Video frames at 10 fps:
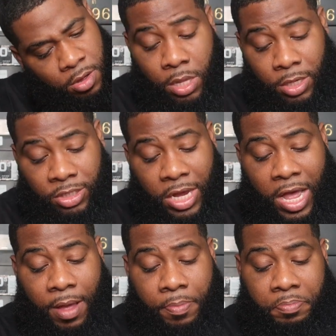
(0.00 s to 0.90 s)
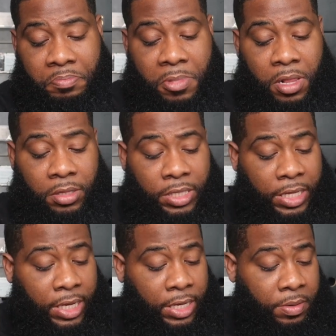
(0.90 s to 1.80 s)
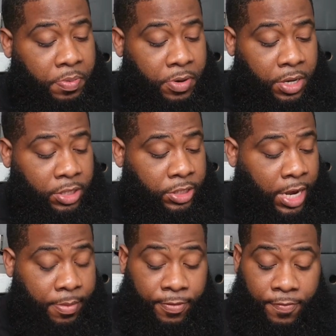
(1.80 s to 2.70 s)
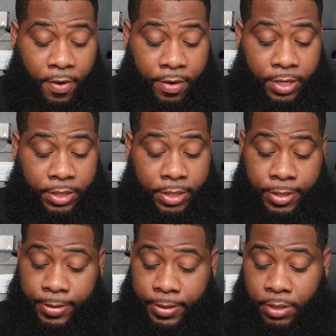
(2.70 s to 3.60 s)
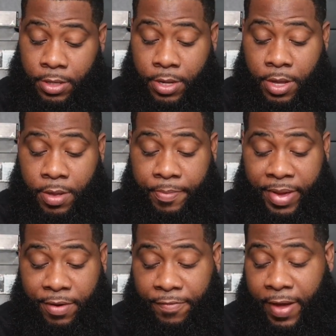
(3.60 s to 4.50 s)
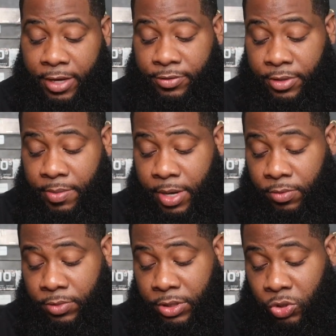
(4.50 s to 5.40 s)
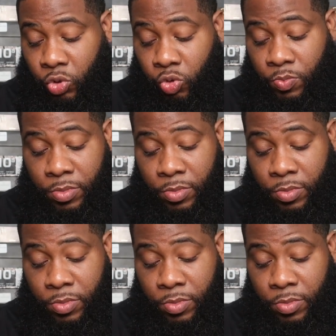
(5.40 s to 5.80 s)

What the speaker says: The job, it looks like they did a pretty good job as far as manufacturing them. I don't see too